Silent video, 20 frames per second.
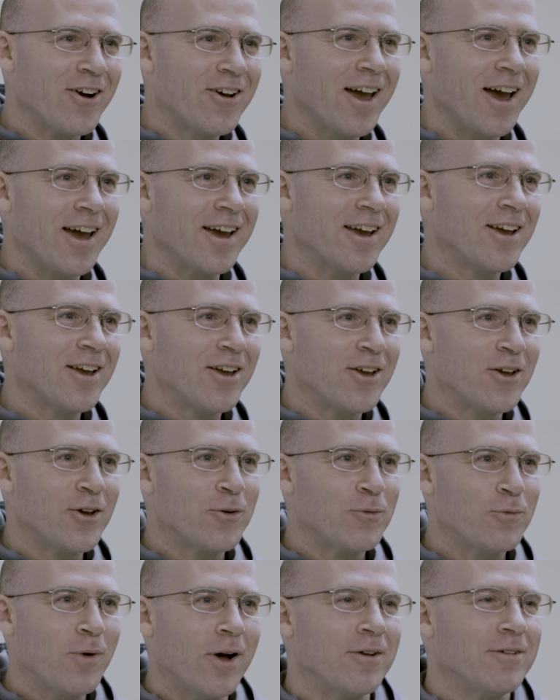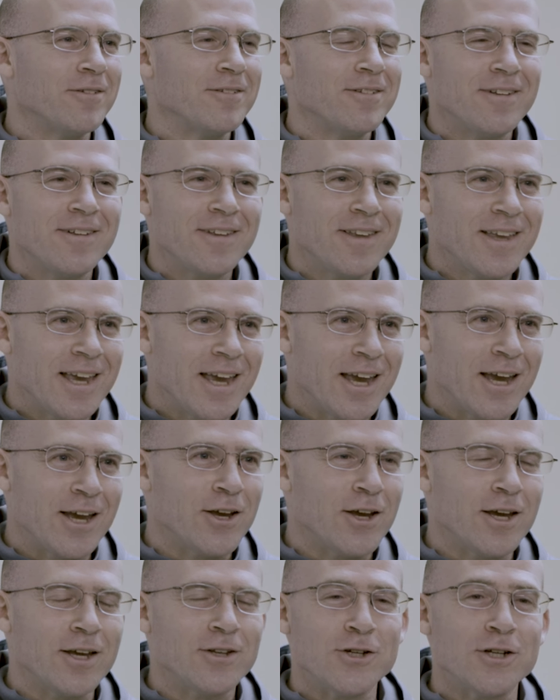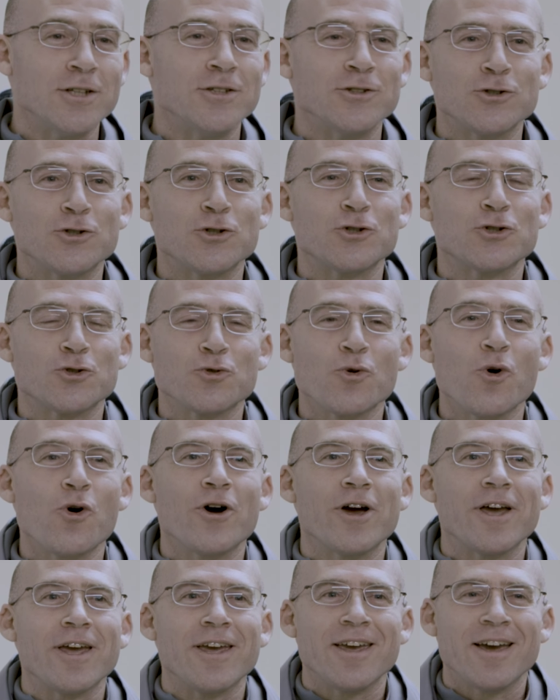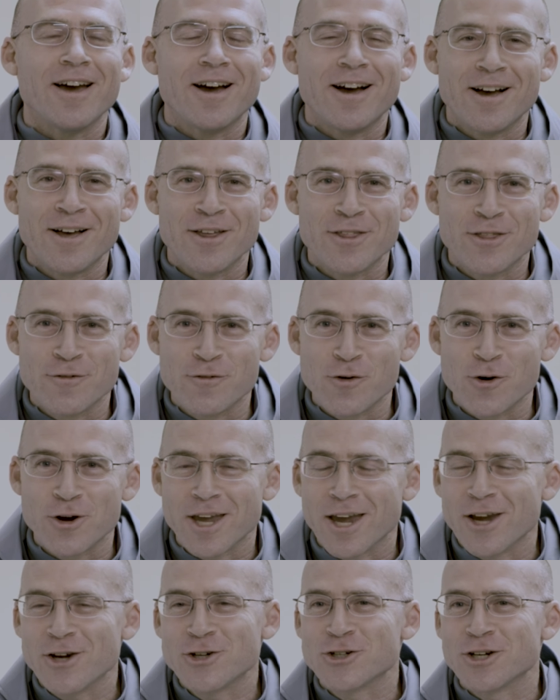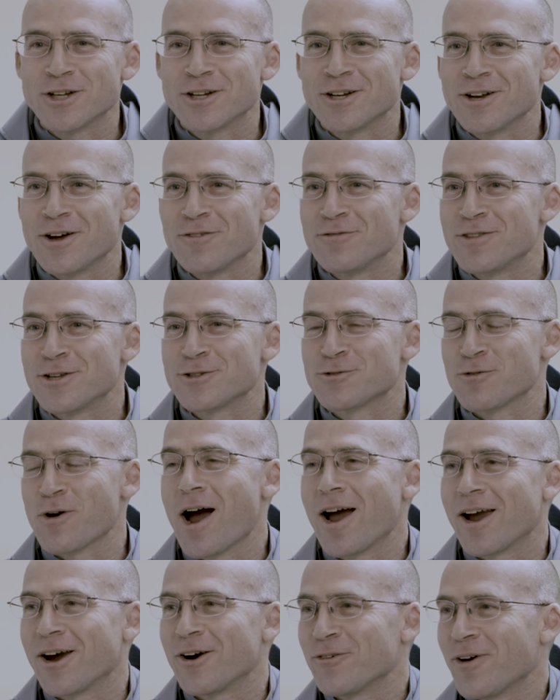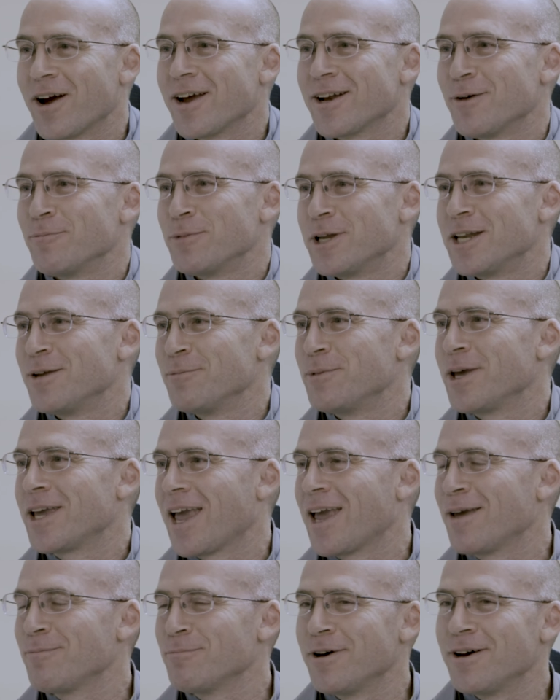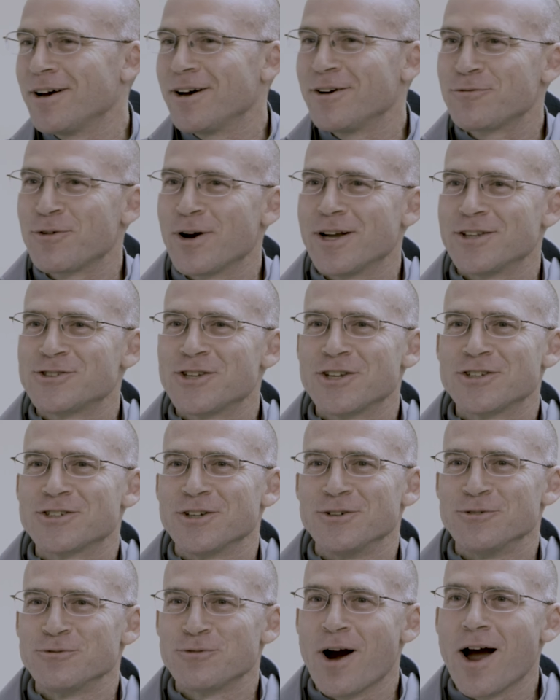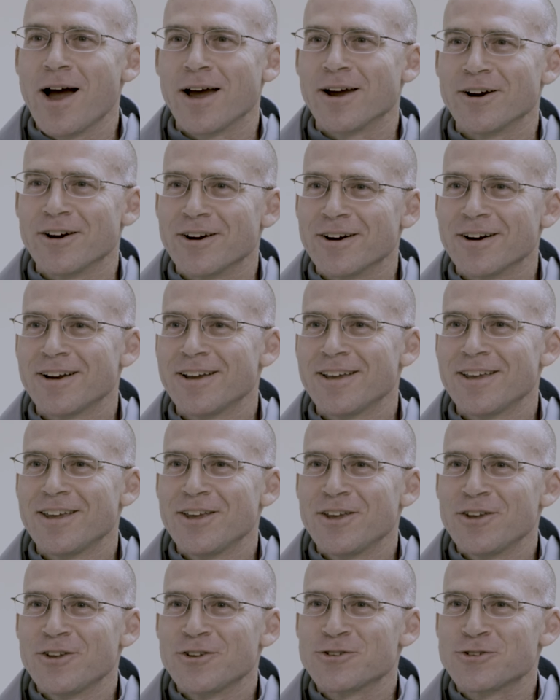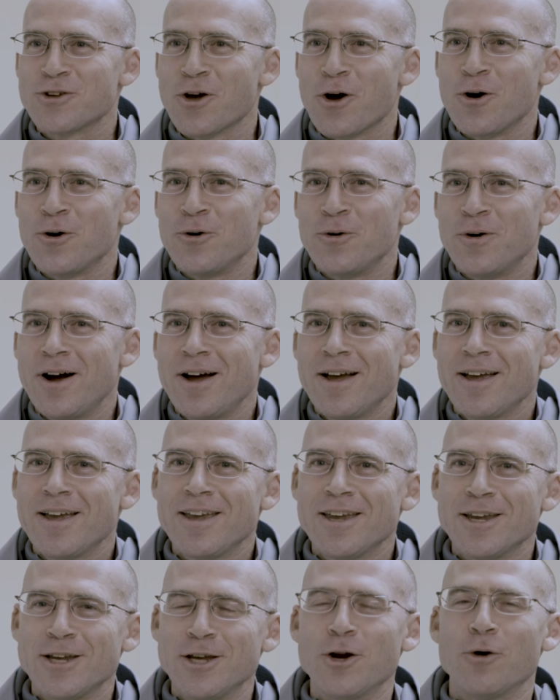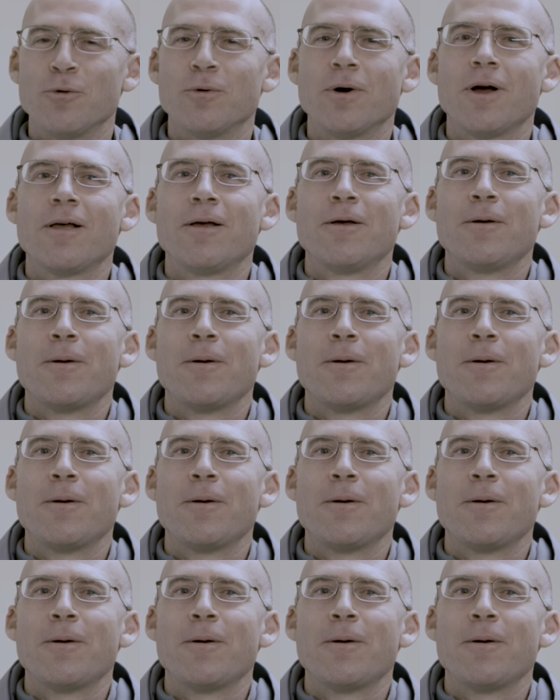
Okay, well, it, it didn't destroy uh, the vocation of this friar, right? I mean, he became a Franciscan friar. So, you know,